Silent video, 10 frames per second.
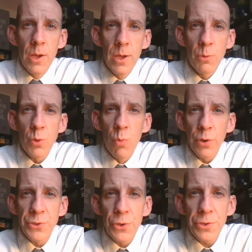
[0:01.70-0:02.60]
Well, good
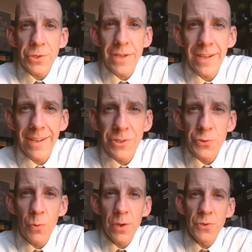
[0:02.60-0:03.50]
morning, church.
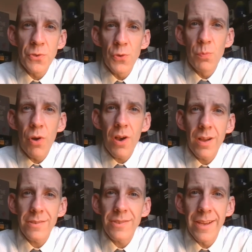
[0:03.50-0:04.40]
Just wanted to
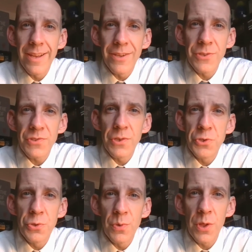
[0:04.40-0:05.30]
pause and
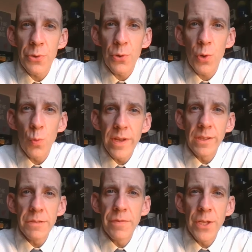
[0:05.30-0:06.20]
send you another
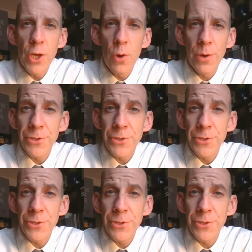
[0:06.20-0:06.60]
weekly video.